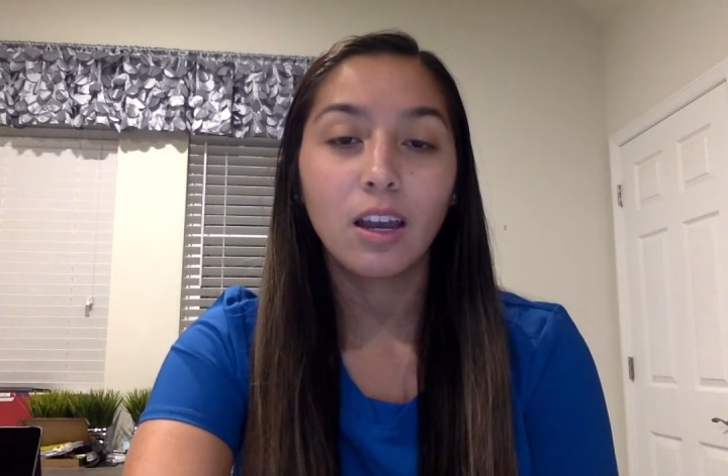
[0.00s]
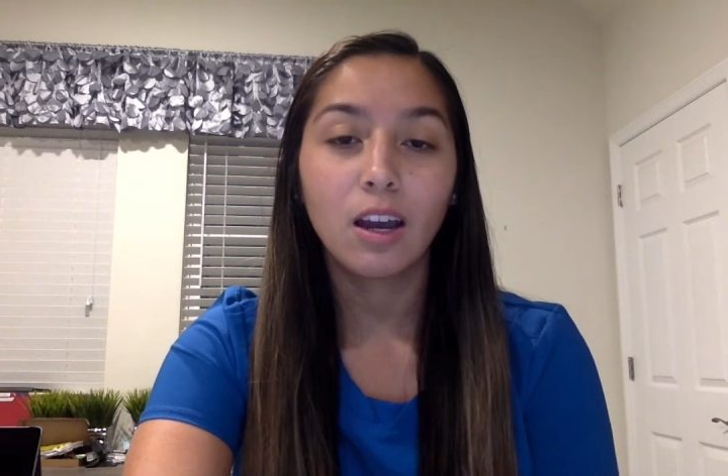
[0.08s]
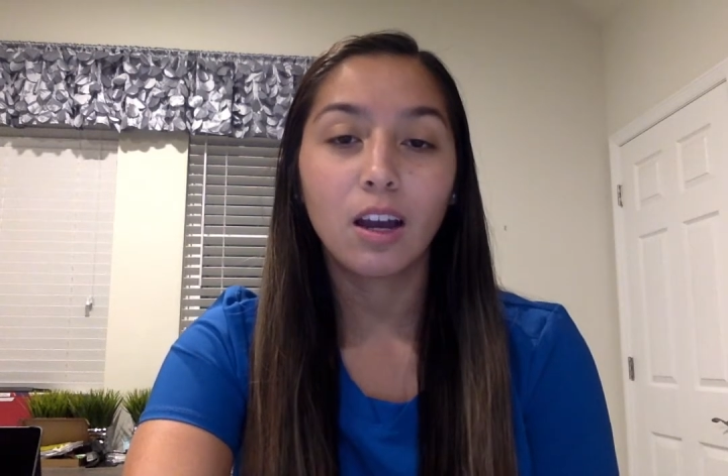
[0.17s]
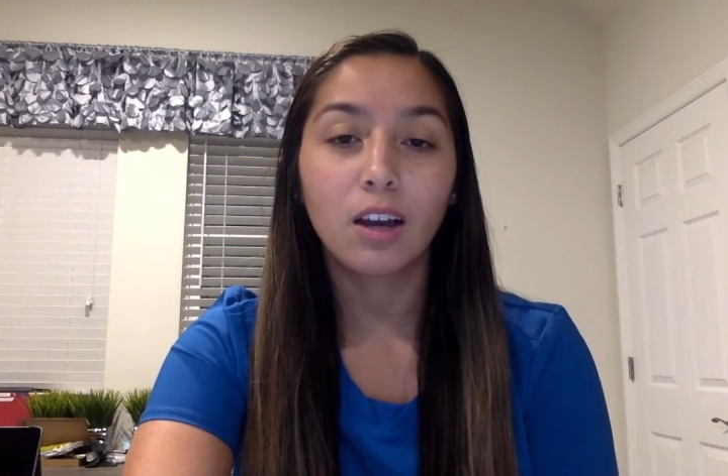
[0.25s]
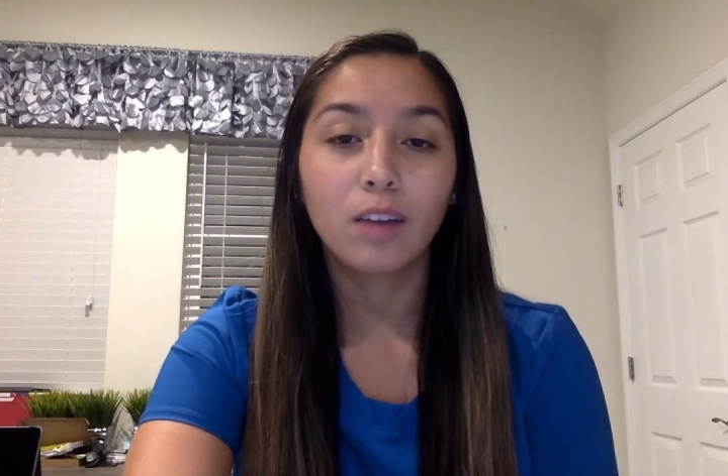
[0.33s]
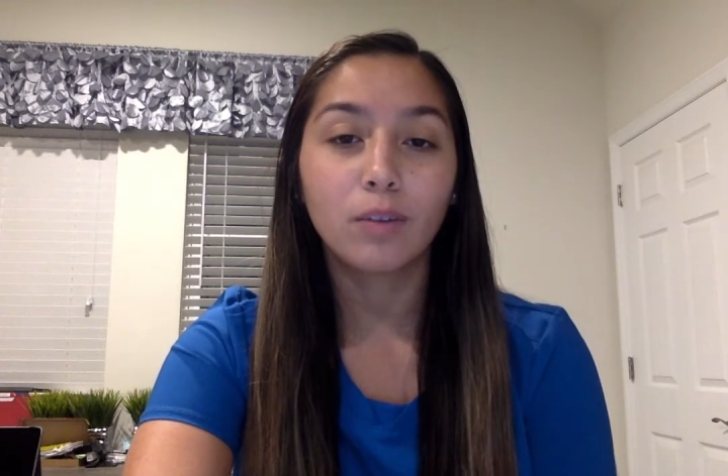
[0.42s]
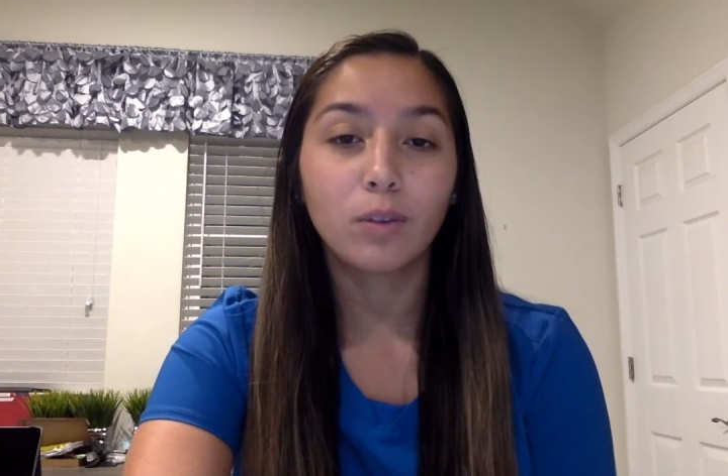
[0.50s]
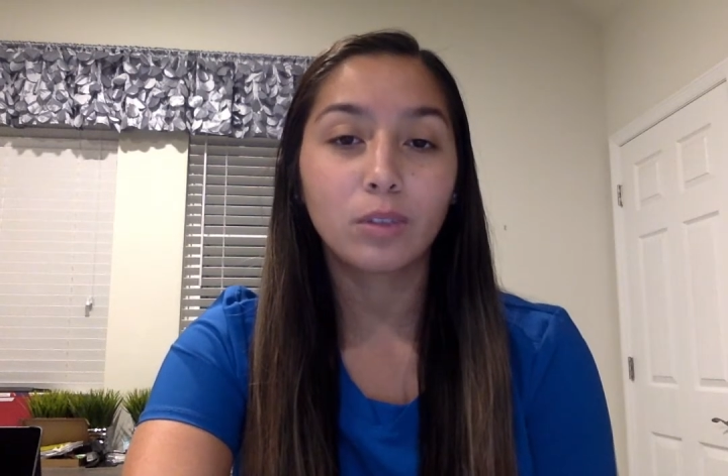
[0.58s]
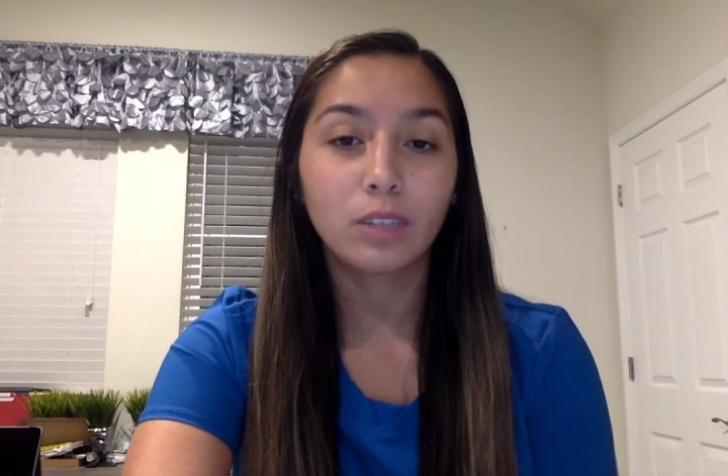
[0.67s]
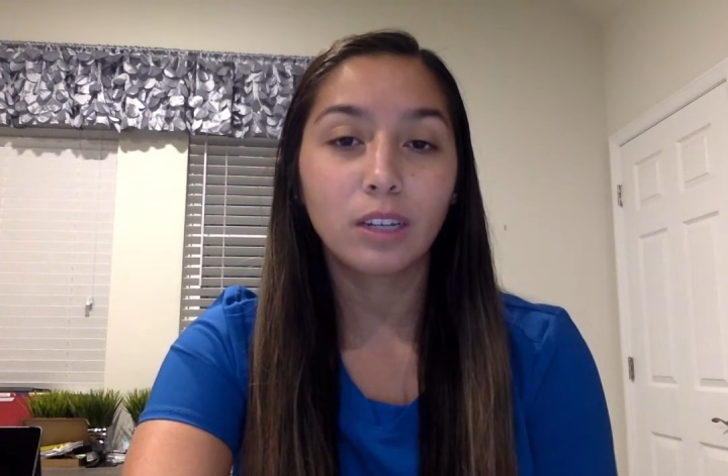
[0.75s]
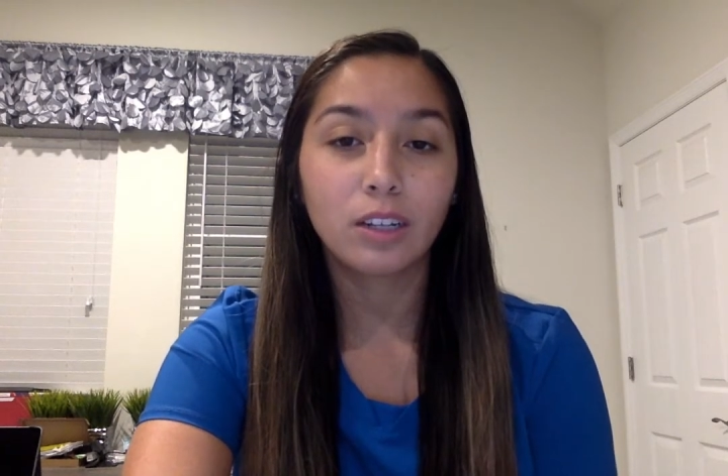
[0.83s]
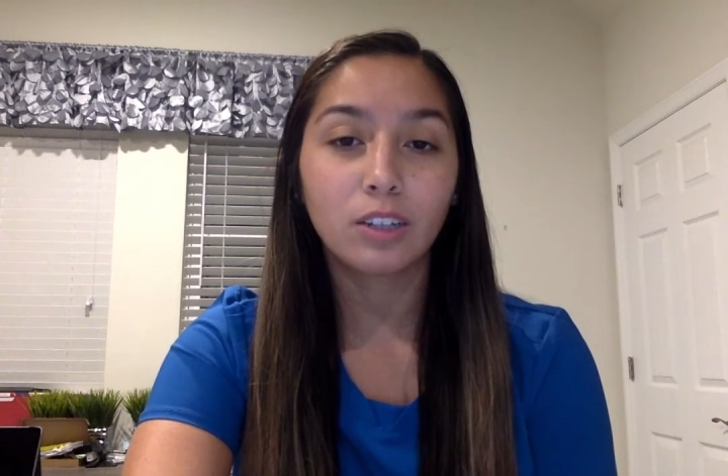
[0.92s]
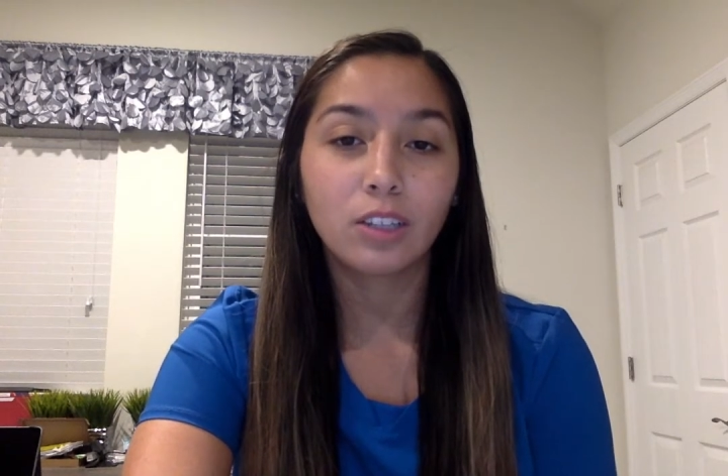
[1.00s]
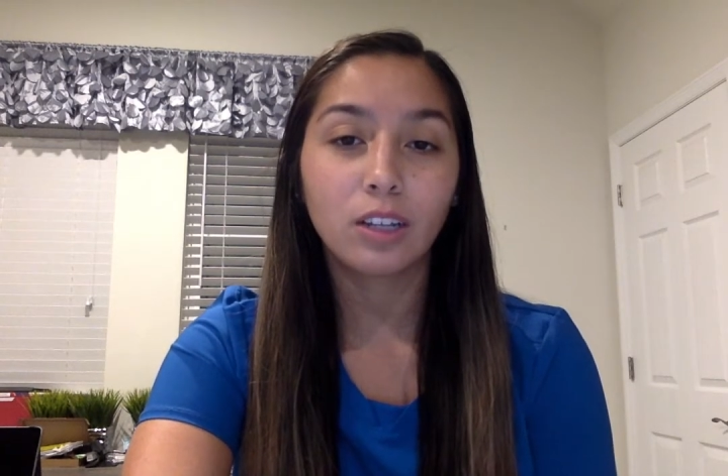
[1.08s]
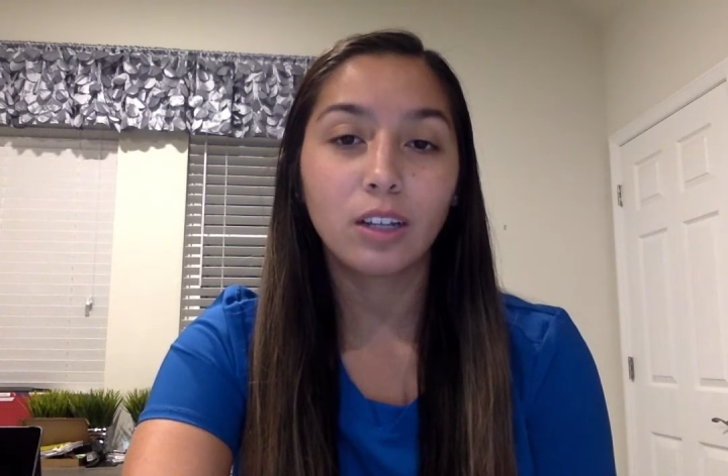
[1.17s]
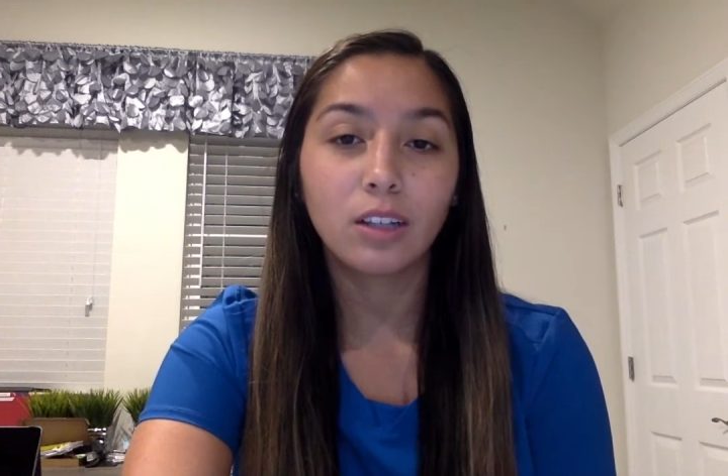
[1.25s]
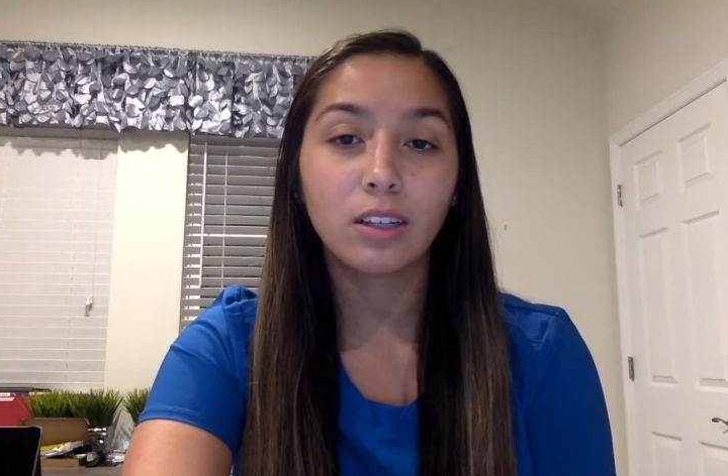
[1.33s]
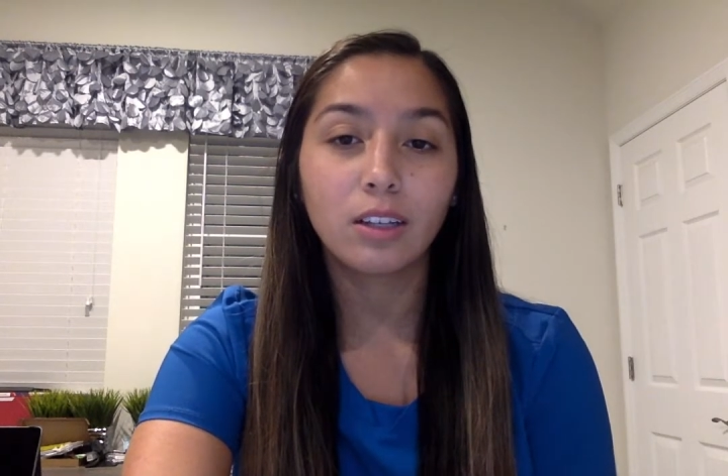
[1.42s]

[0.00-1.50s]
Voltaren gel,